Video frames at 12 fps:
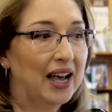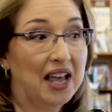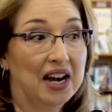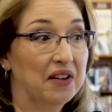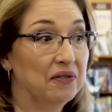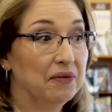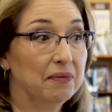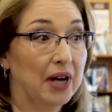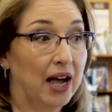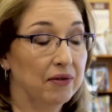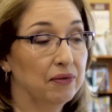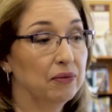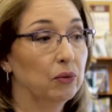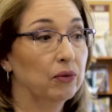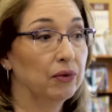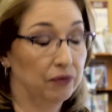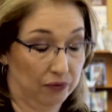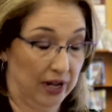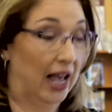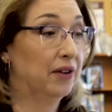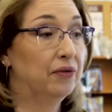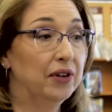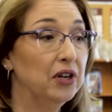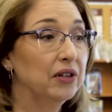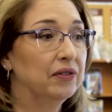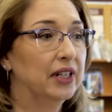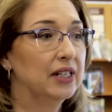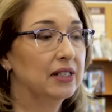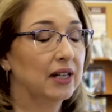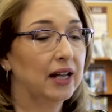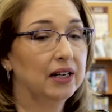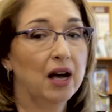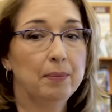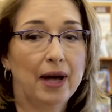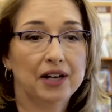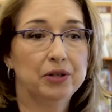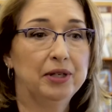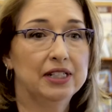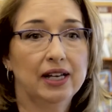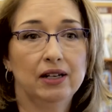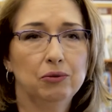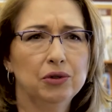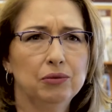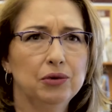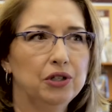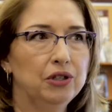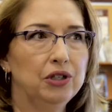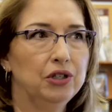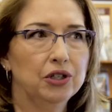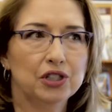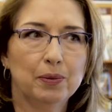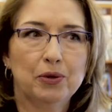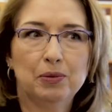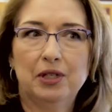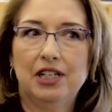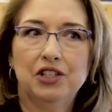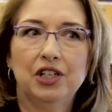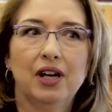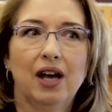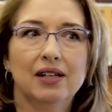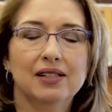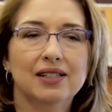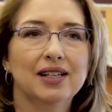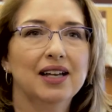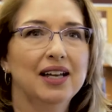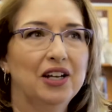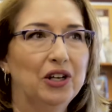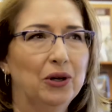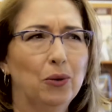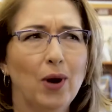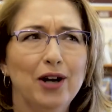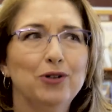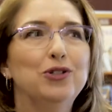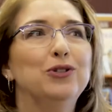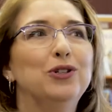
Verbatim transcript: and I've, I've had fear of this, had come back to me saying, you're supposed to be teaching us. You know, why don't